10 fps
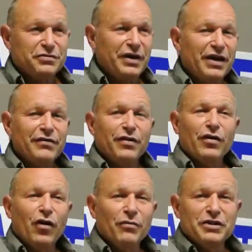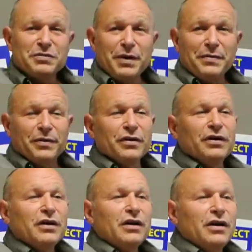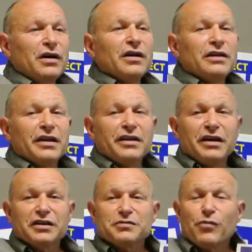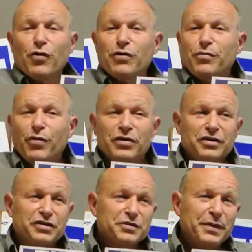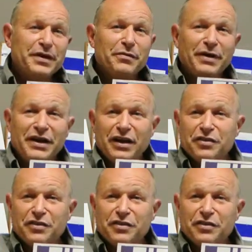We have homeless people that think it's more important to spend their money